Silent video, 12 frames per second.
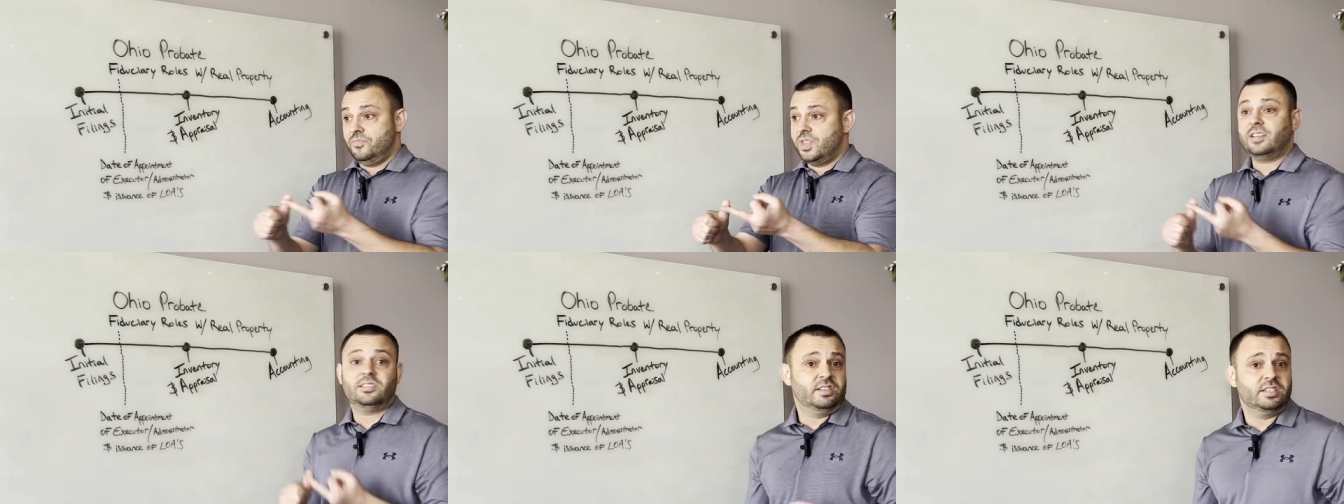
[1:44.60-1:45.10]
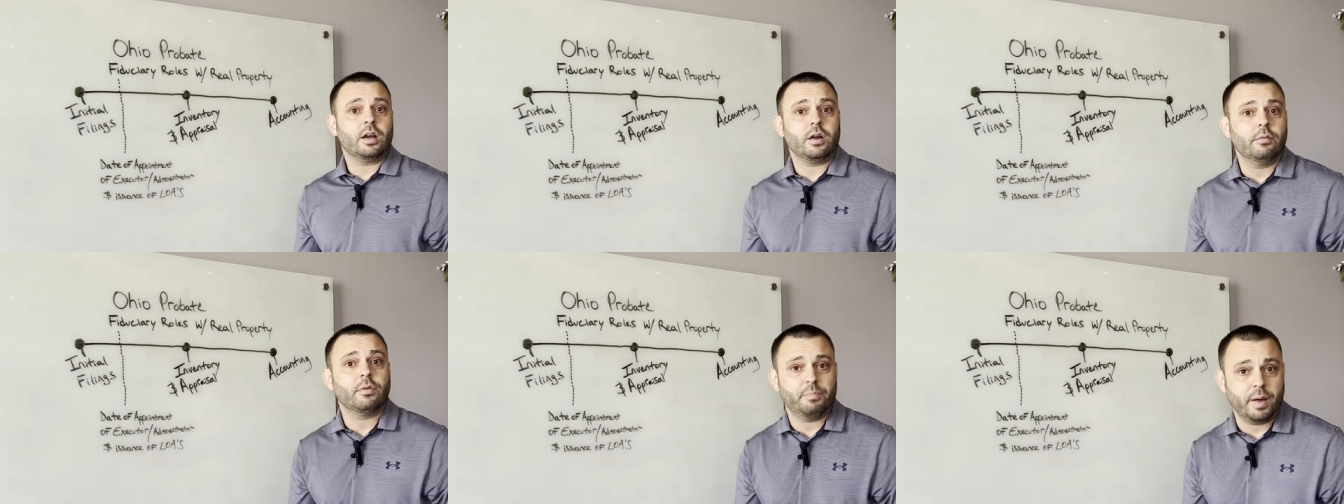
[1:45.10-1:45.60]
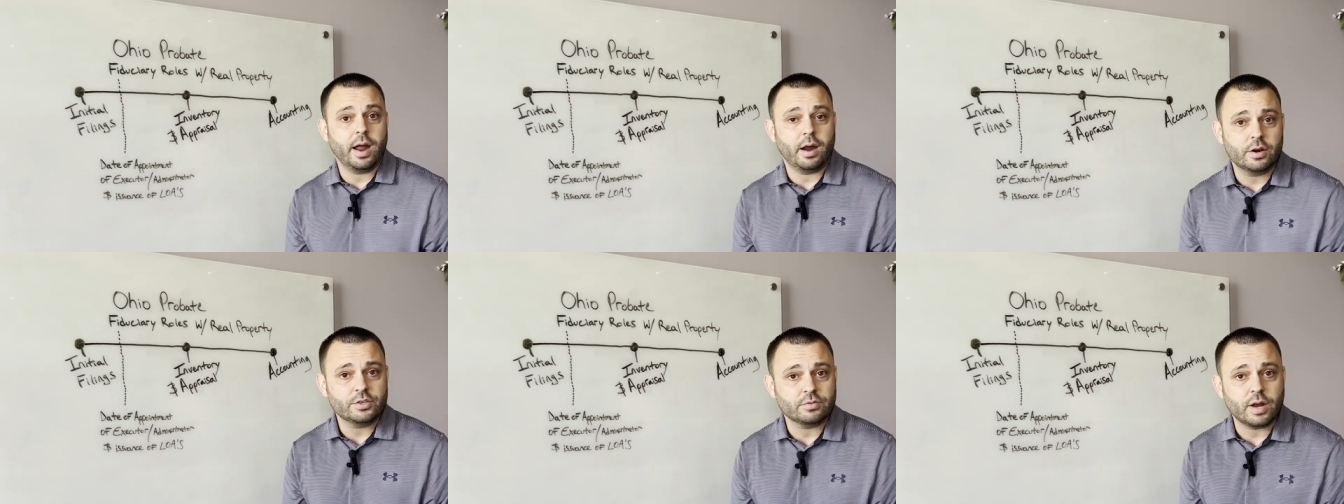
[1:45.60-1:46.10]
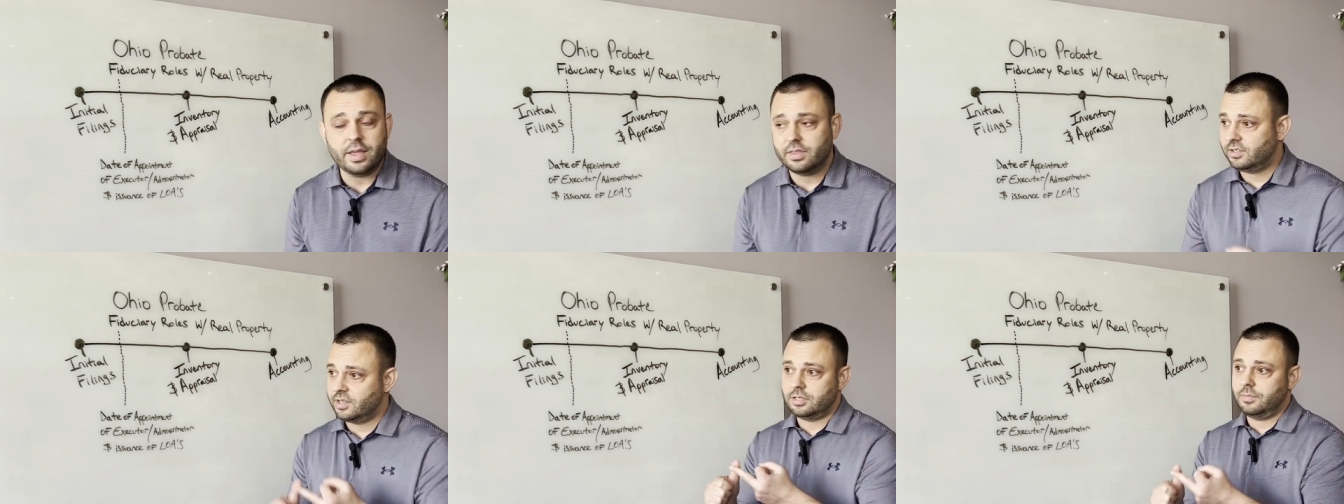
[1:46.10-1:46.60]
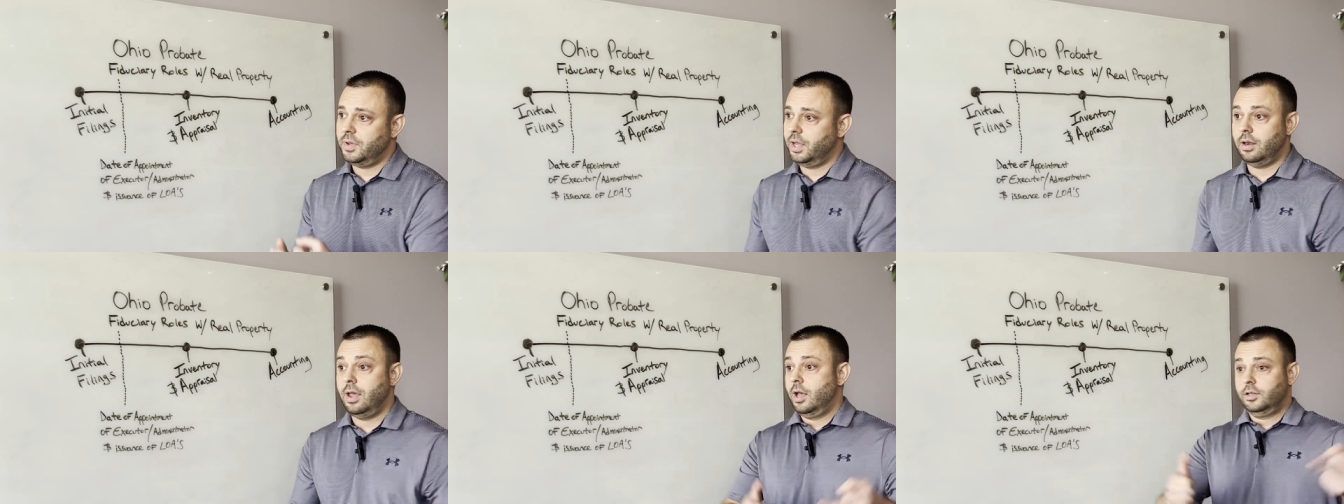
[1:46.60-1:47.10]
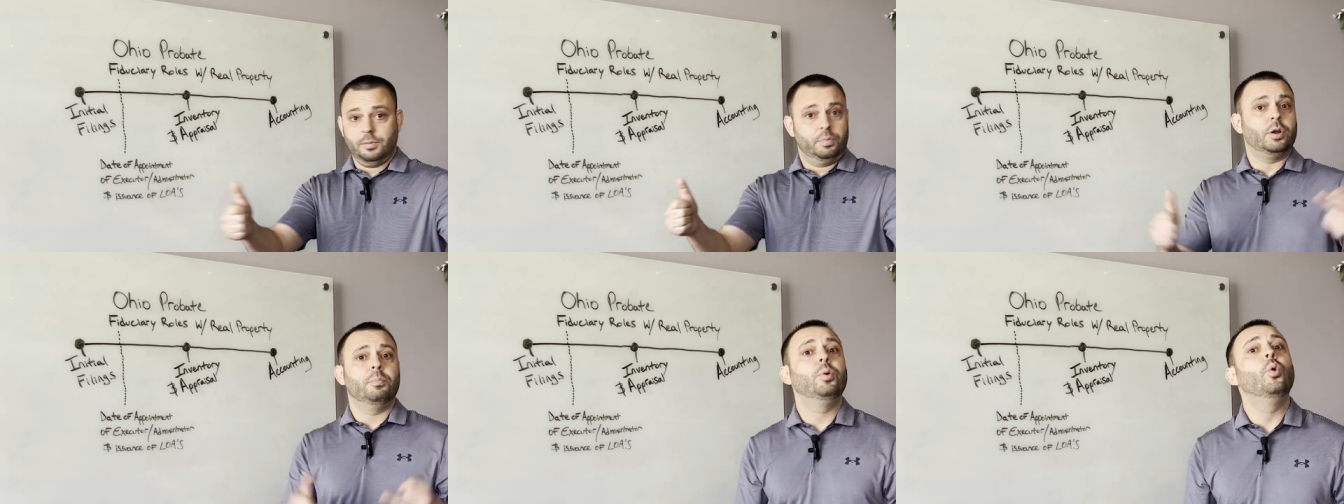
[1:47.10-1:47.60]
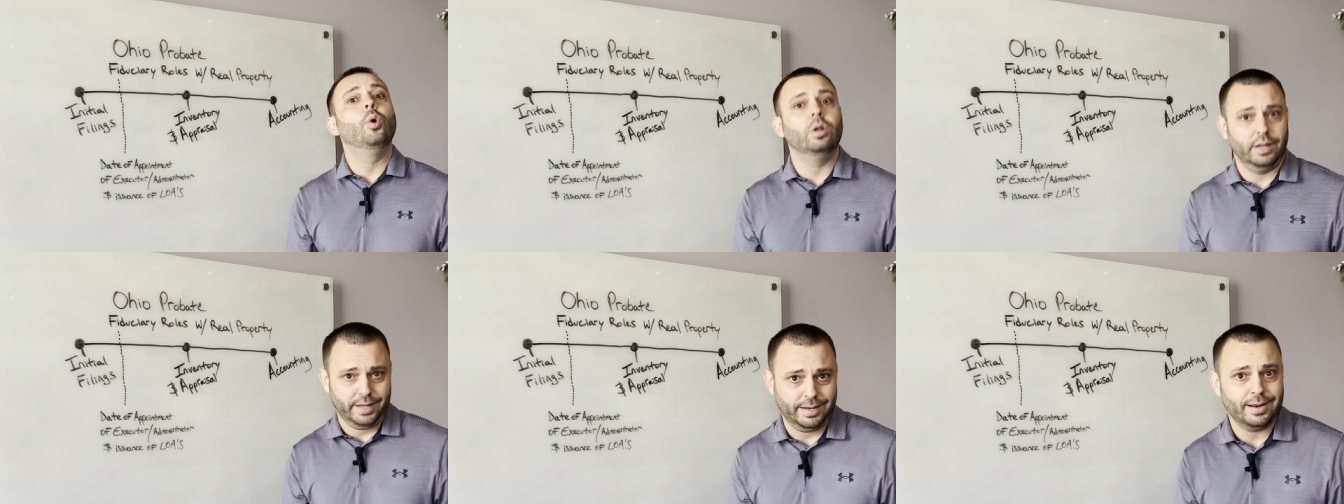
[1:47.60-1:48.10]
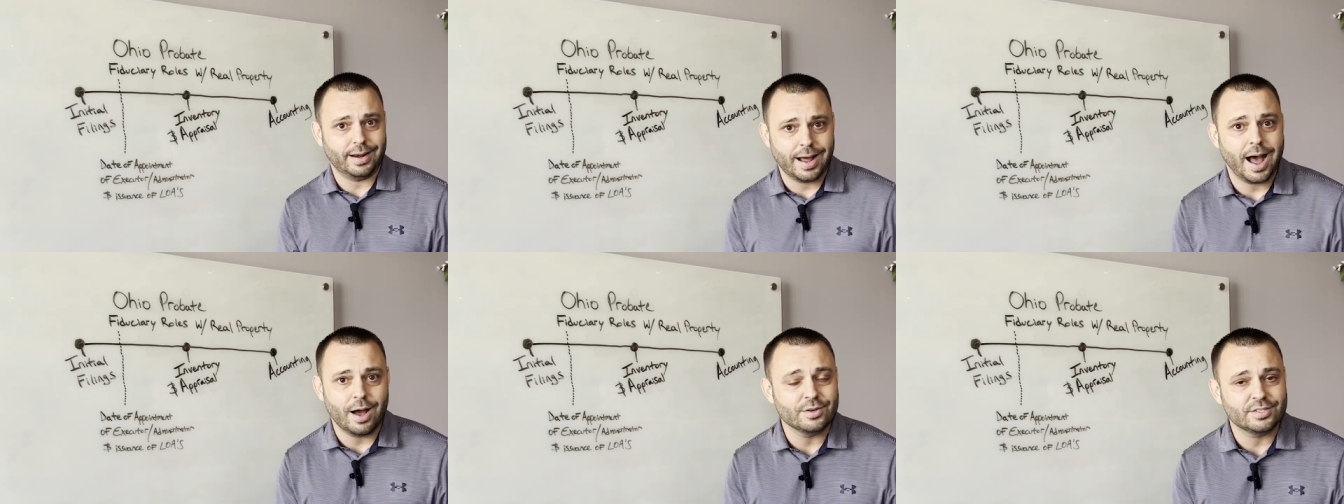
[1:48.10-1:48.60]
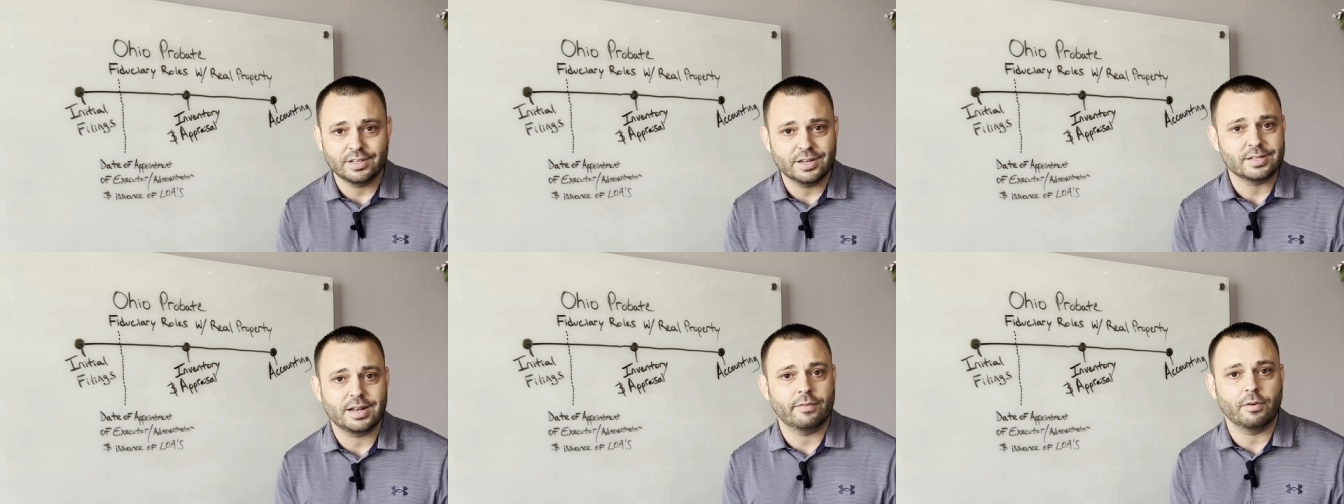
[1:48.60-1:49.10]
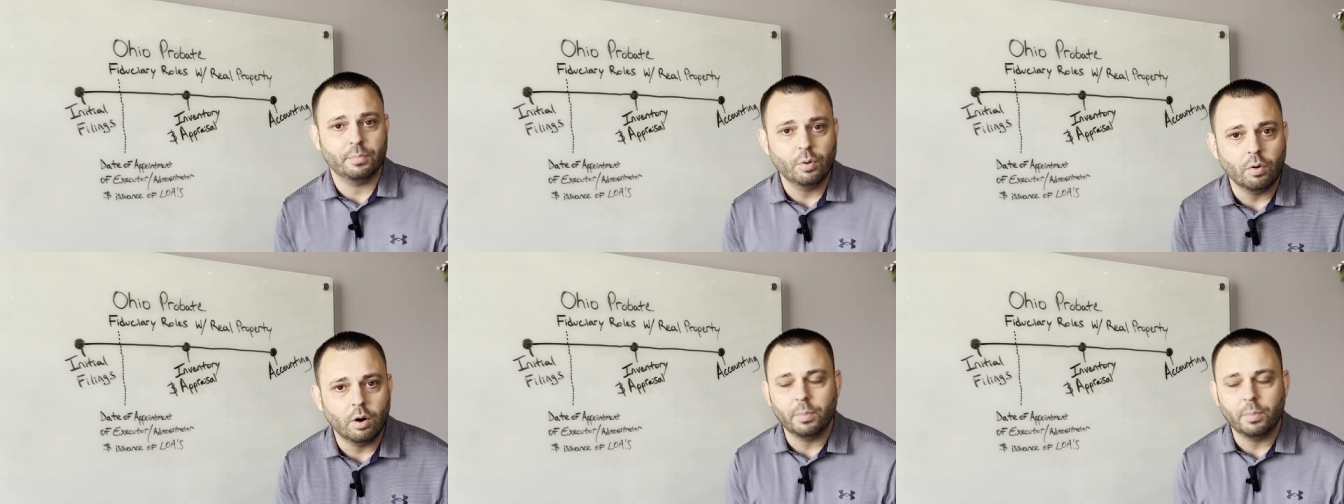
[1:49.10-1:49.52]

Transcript: necessary repairs, right? This doesn't mean to put a pool in on a house that doesn't have a pool,